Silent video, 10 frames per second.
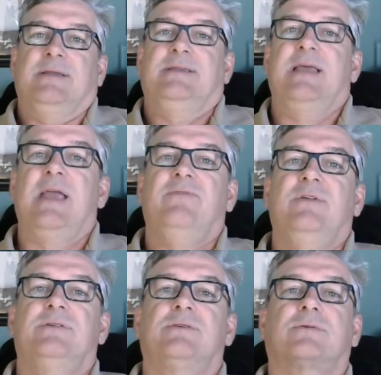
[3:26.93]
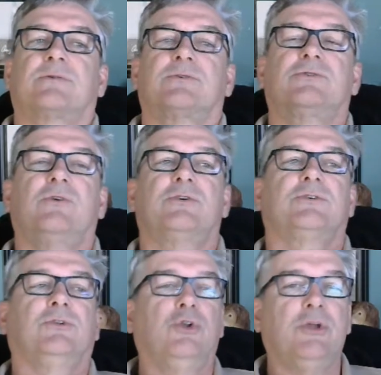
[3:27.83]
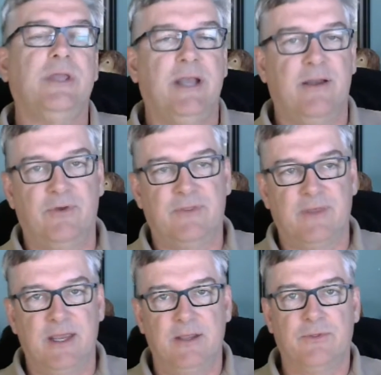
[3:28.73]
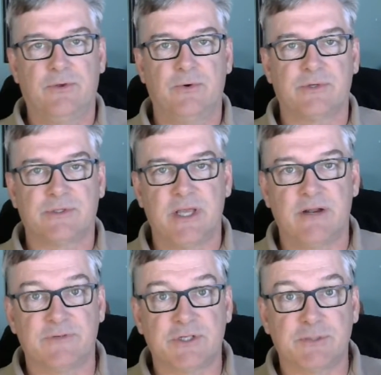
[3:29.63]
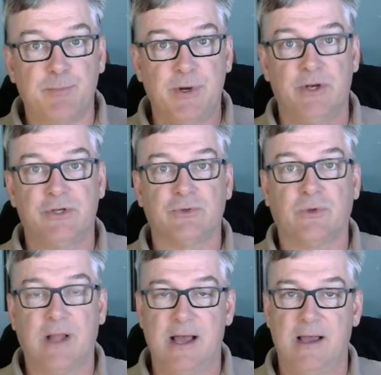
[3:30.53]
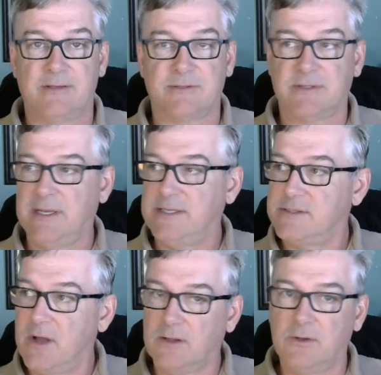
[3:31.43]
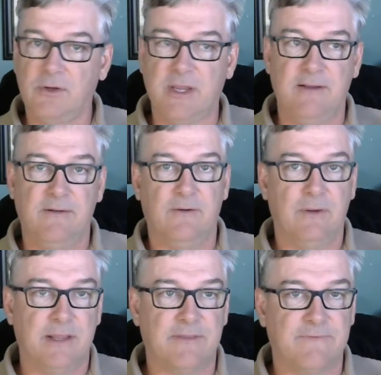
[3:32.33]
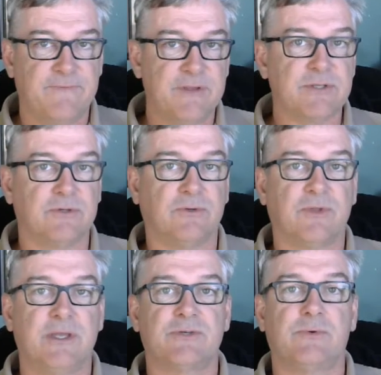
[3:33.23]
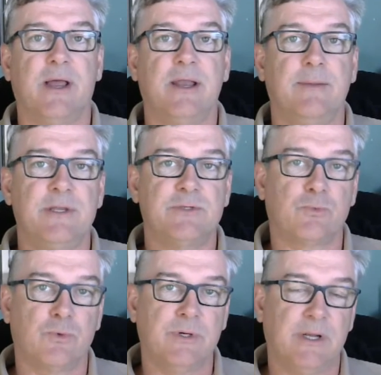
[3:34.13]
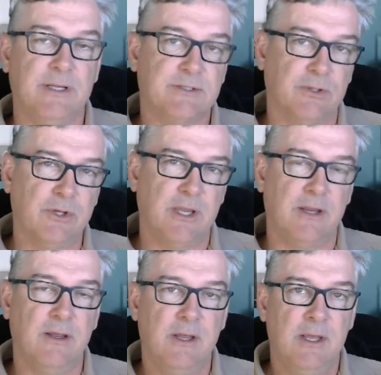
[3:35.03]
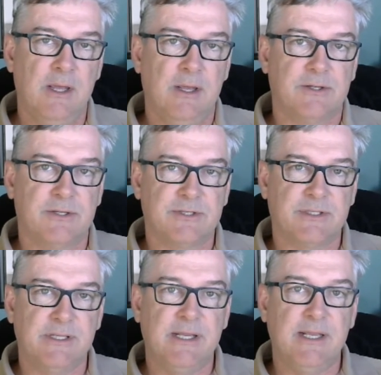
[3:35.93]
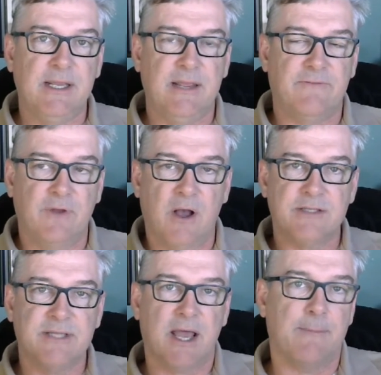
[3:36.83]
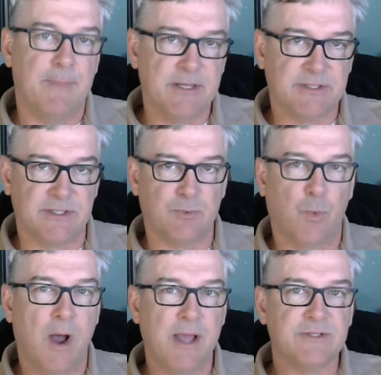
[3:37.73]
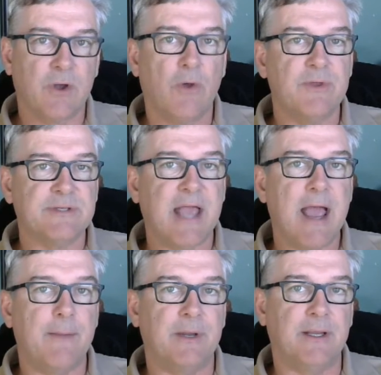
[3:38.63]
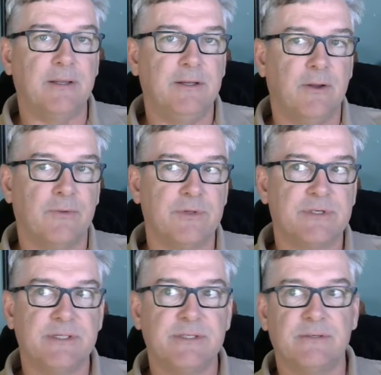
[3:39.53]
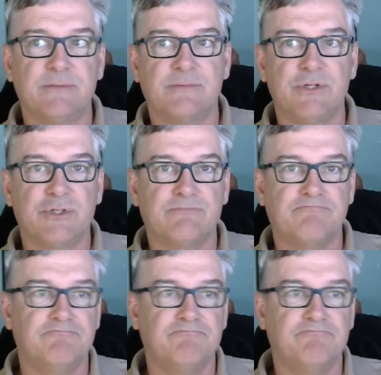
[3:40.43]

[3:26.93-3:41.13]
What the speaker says: David starts looking at everything through a set of spiritual eyes. He's not looking at the physical things around him. He's looking to see if God's got a message. Why is all this happening? This isn't just